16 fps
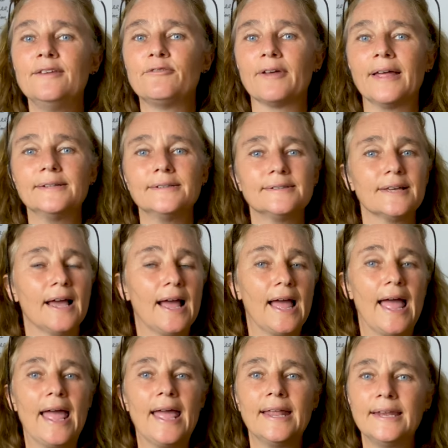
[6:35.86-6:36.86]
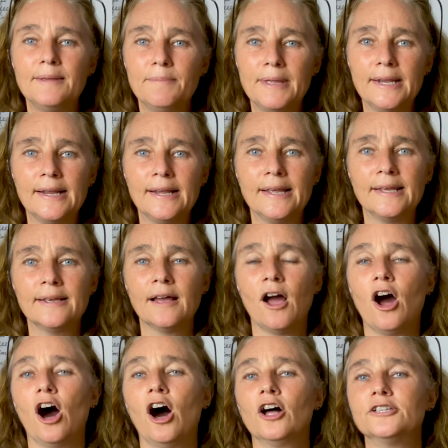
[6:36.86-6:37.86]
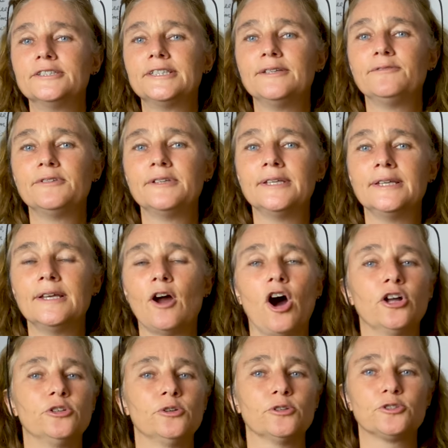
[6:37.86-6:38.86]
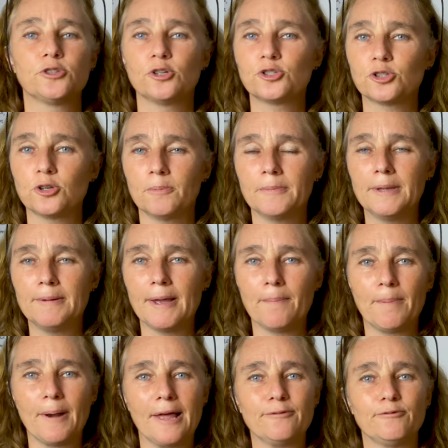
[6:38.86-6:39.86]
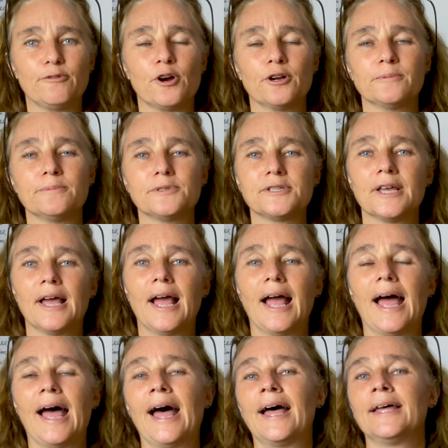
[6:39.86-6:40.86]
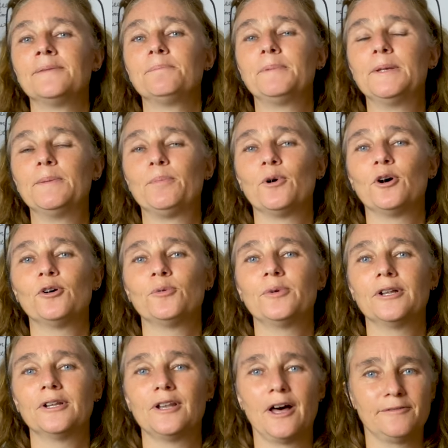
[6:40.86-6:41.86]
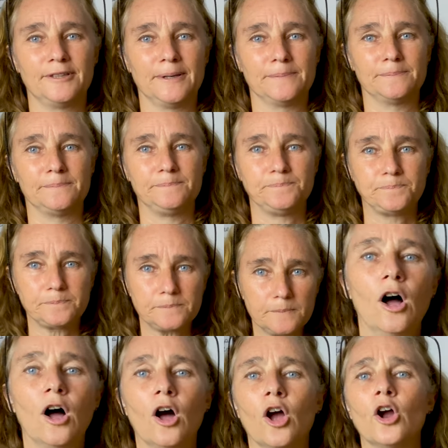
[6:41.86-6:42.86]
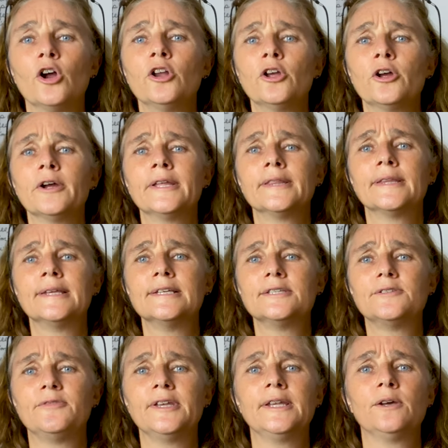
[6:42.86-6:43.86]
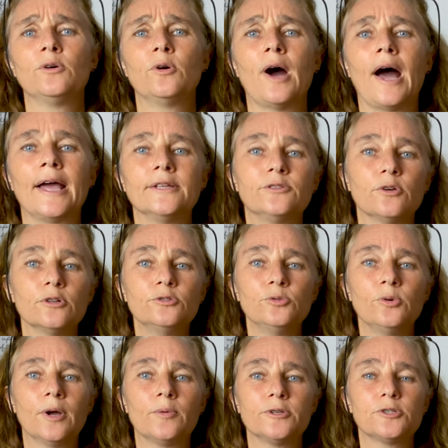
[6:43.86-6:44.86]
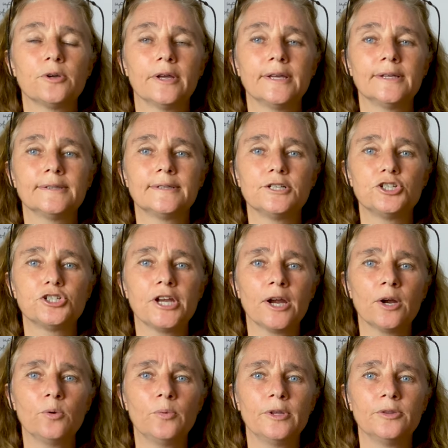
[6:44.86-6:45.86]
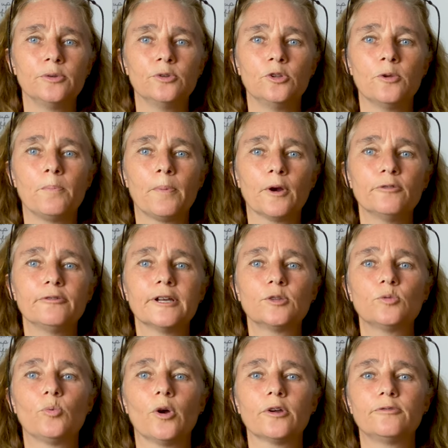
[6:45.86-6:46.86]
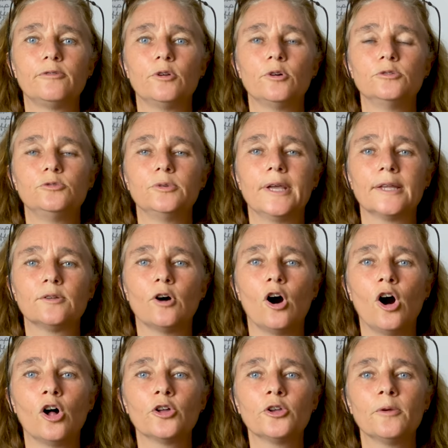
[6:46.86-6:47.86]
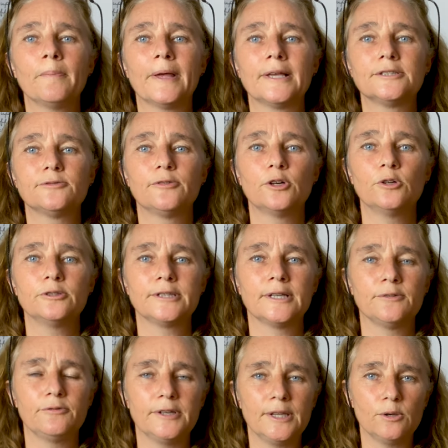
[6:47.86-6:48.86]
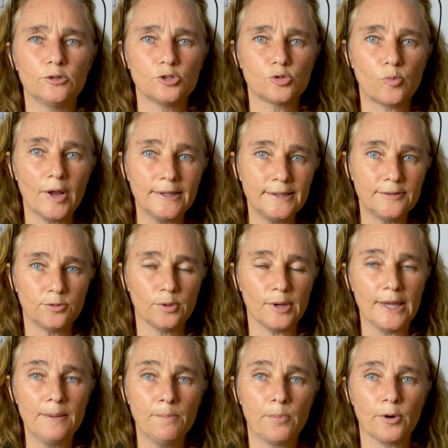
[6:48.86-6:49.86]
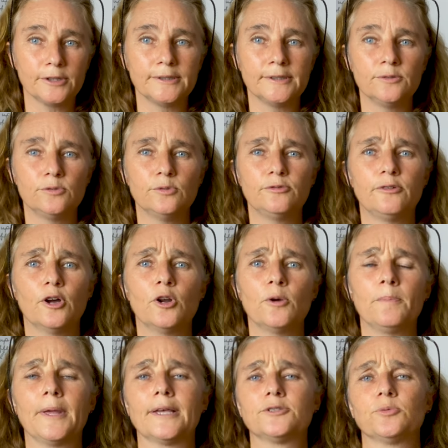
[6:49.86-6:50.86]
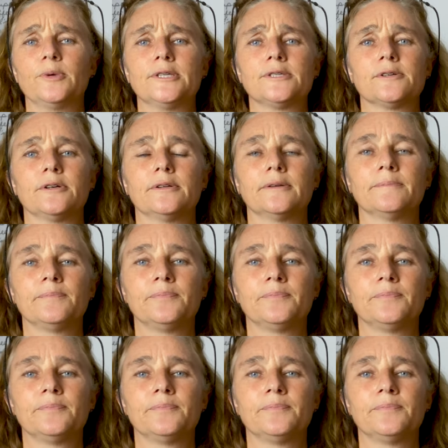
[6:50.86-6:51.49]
event, any meeting, on TV, on your social media platforms, and people will love them. Earlier in this video, I told you I was going to share with you the perfect workflow to get all your best photos and videos ready to import into Photopia's wizard.